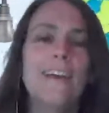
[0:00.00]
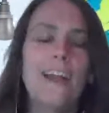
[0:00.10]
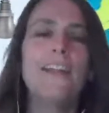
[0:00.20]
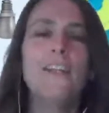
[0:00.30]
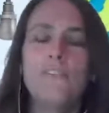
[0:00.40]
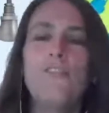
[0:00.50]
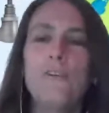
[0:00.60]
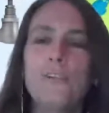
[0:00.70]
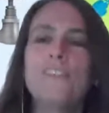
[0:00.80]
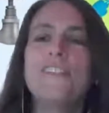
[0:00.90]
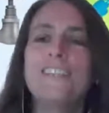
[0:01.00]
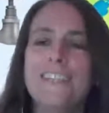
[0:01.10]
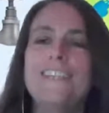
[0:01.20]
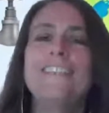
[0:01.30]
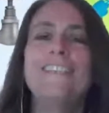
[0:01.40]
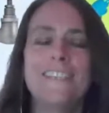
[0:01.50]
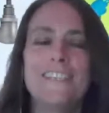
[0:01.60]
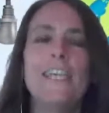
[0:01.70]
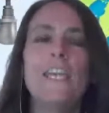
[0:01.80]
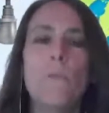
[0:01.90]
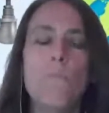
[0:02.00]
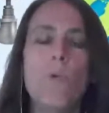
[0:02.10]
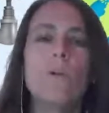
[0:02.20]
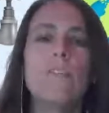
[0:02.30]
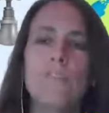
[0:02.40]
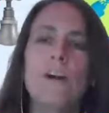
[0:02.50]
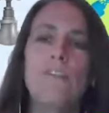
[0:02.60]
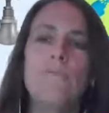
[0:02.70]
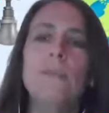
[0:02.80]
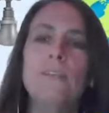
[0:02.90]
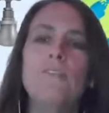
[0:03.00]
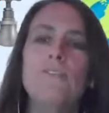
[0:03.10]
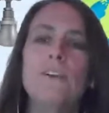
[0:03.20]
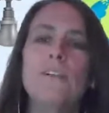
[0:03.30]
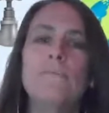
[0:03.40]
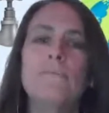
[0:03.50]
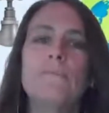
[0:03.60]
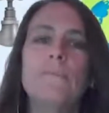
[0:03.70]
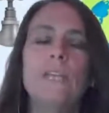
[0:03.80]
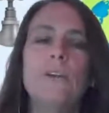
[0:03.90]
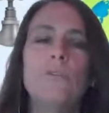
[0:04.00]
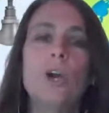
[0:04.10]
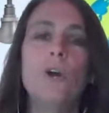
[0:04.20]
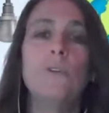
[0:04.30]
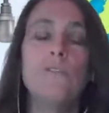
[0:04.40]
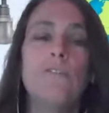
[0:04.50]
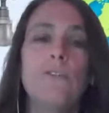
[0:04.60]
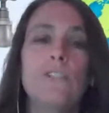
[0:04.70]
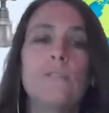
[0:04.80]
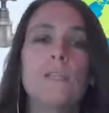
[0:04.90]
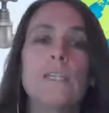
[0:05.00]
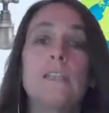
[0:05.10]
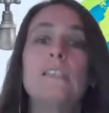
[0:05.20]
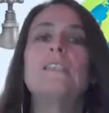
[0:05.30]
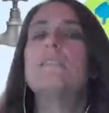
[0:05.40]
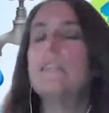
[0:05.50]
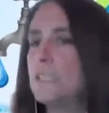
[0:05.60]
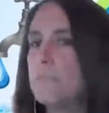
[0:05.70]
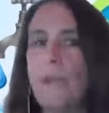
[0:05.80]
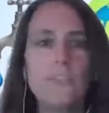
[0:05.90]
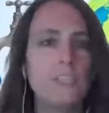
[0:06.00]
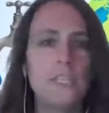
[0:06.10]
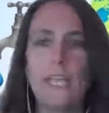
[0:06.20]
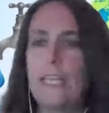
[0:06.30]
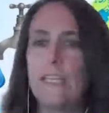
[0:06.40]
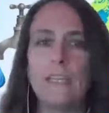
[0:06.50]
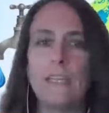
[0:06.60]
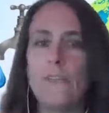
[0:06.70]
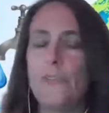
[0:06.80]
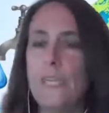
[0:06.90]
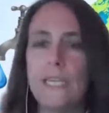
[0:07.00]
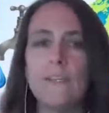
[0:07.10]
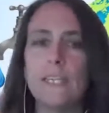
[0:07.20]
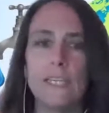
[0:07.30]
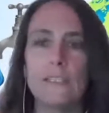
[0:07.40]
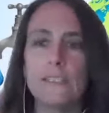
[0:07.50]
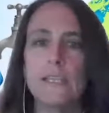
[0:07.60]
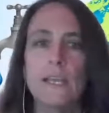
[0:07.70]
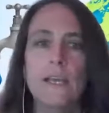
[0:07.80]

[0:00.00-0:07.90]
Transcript: I look forward to seeing more involvement from code enforcement, especially like at the hearings.